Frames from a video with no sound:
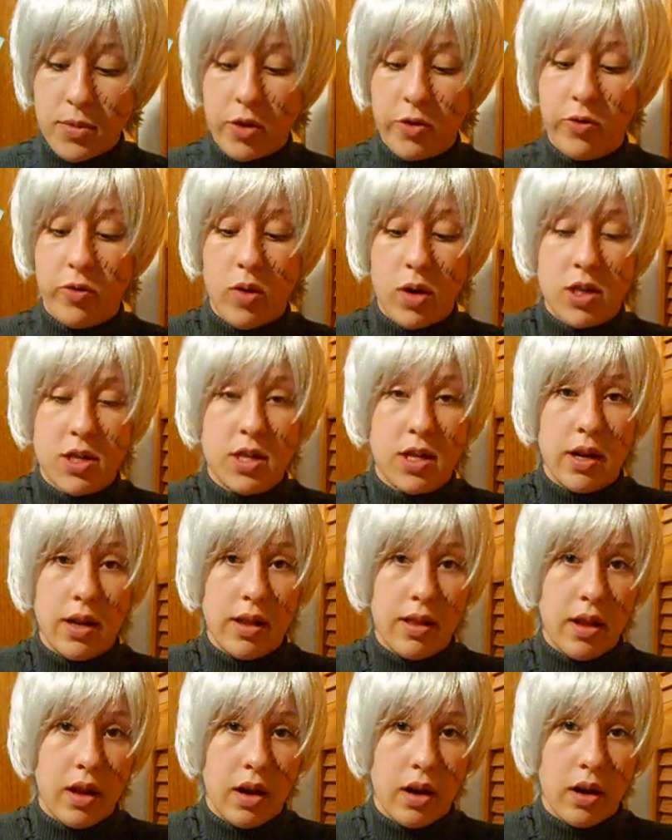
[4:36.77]
forced it
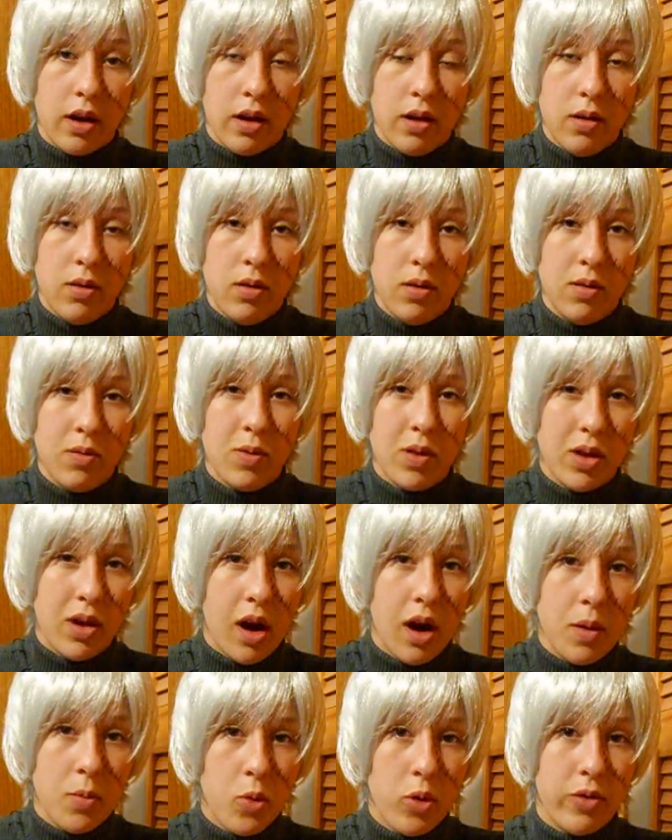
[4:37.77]
in there. With
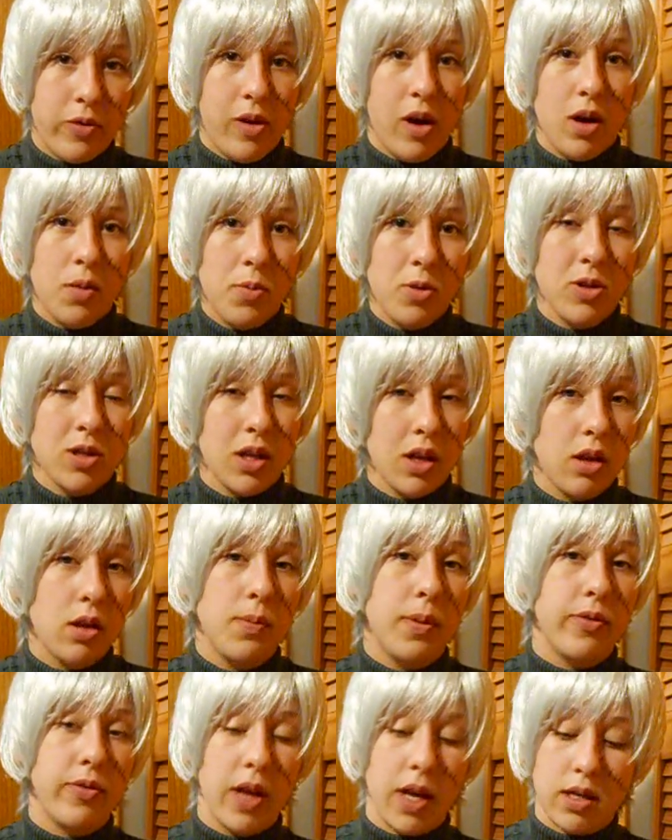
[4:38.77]
cardboard, cardboard's a little
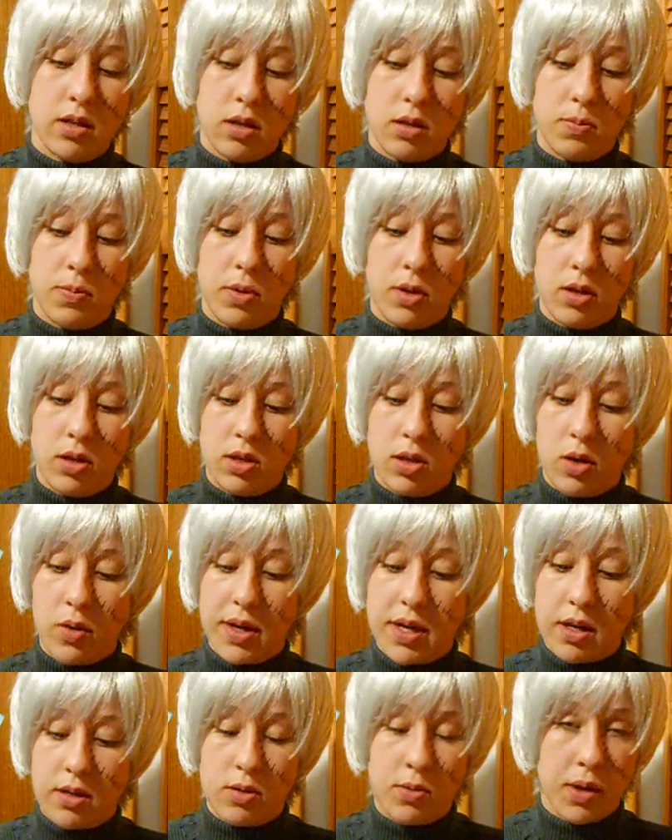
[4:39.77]
bit flexible, so
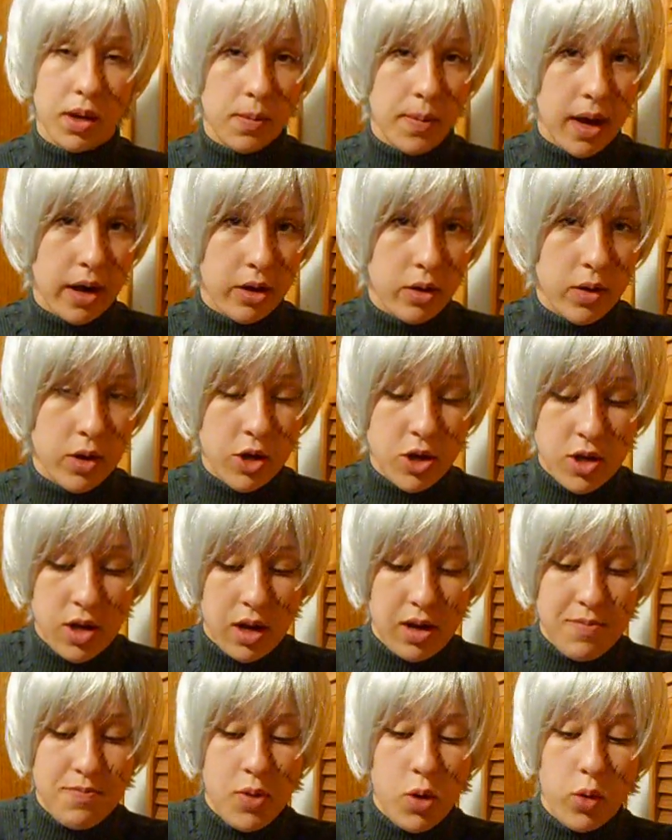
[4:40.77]
it doesn't really matter, you can just
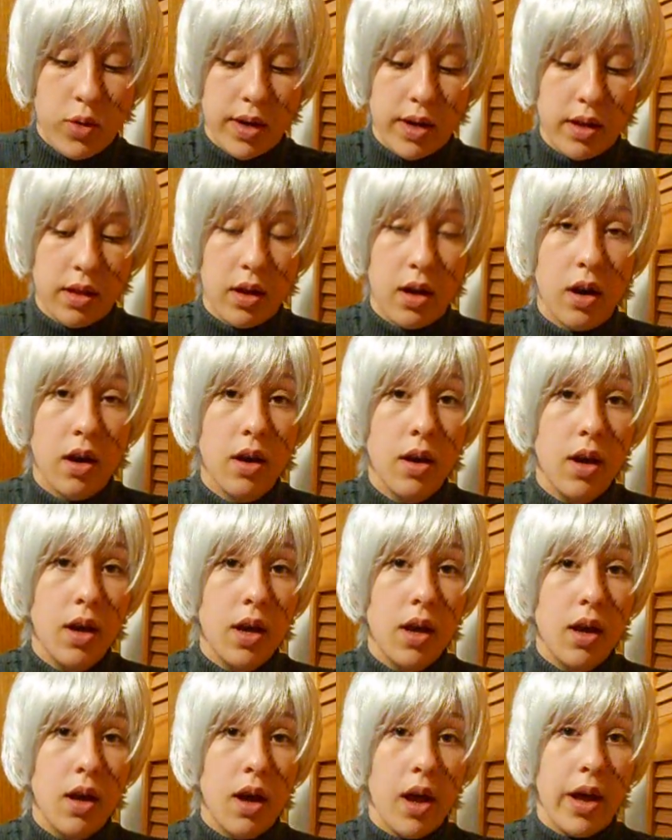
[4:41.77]
kind of poke it in there,
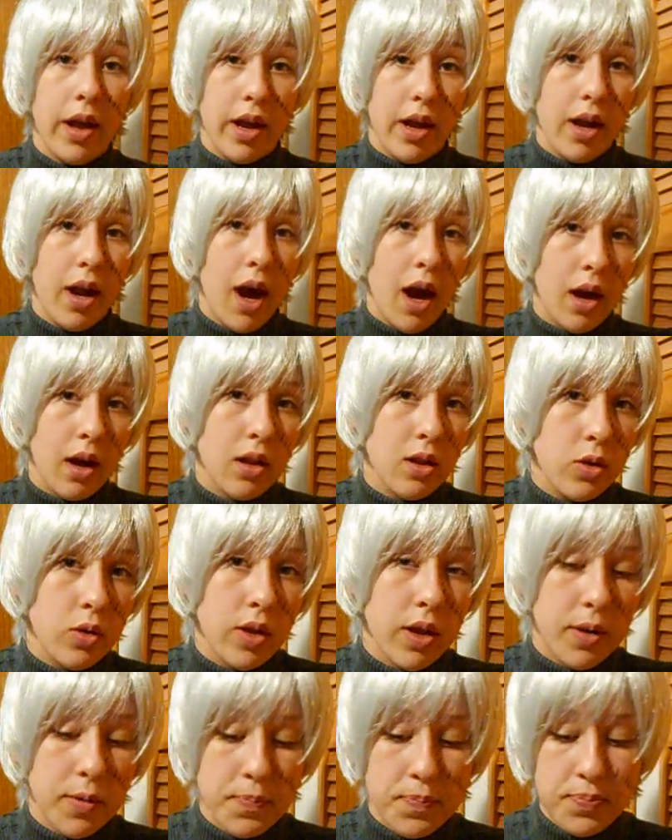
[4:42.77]
and had hot
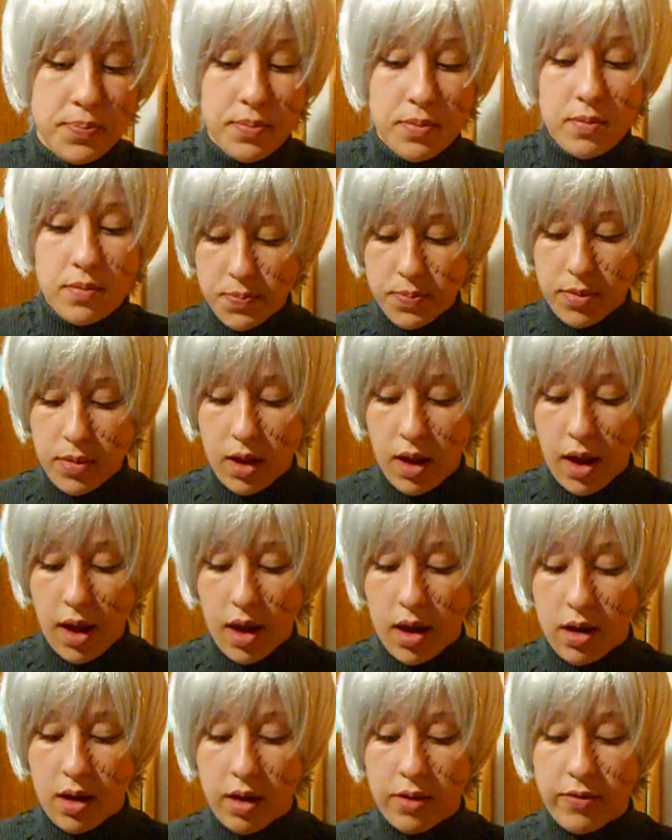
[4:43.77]
glued it.
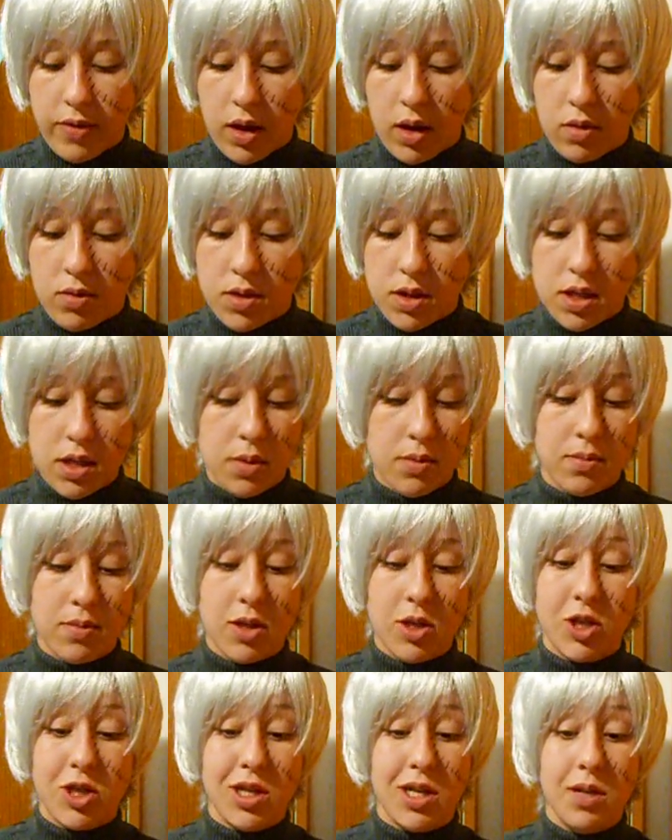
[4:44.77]
And I found some
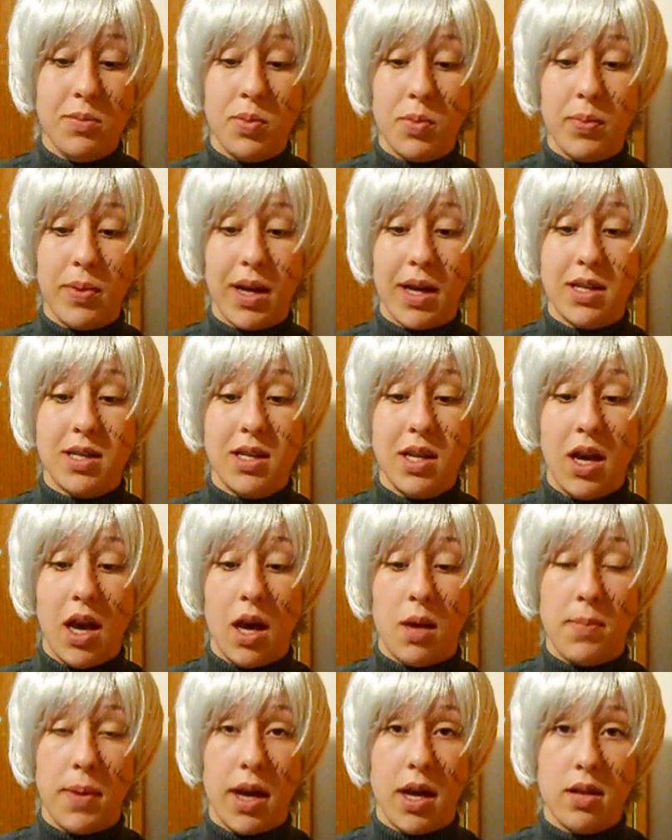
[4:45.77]
cheap plastic
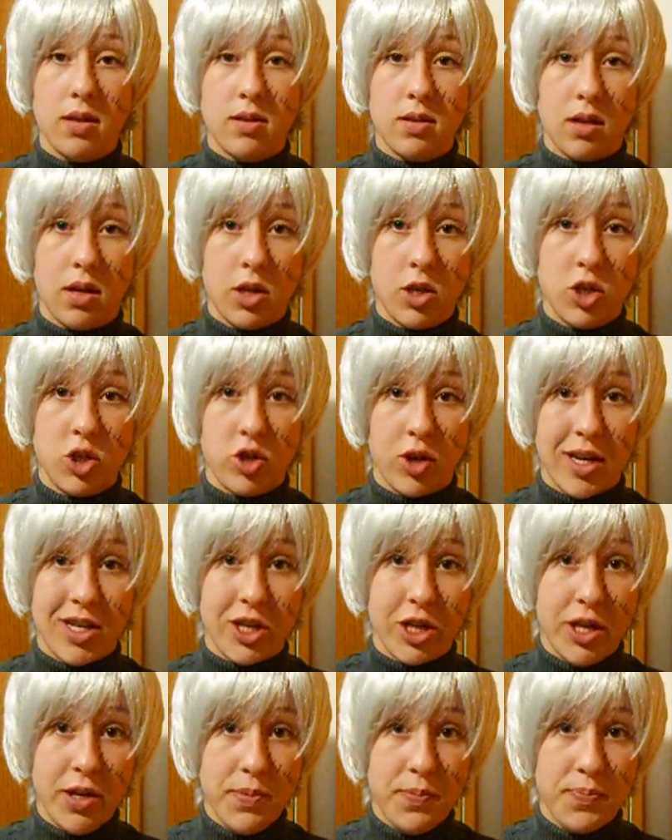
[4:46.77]
headbands that are
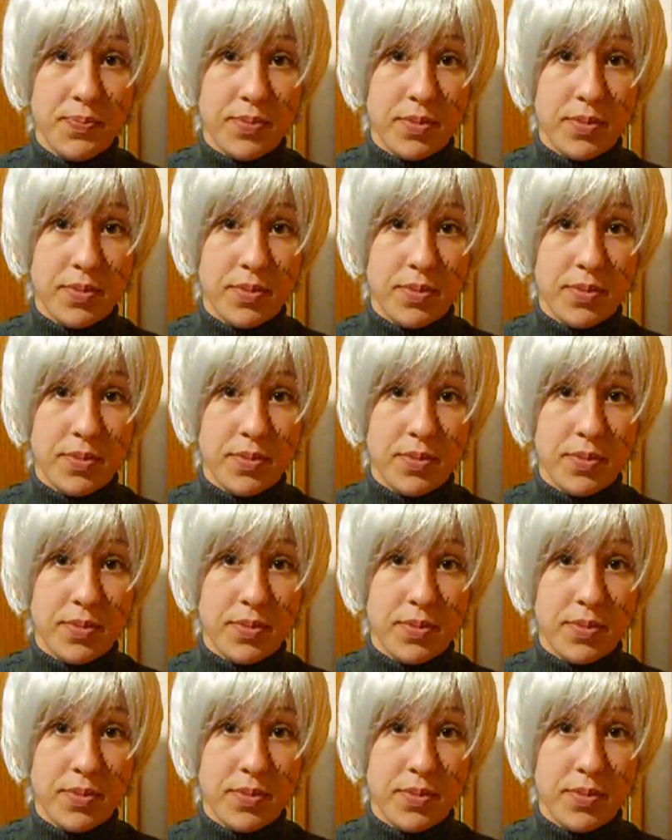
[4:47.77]
stretchy.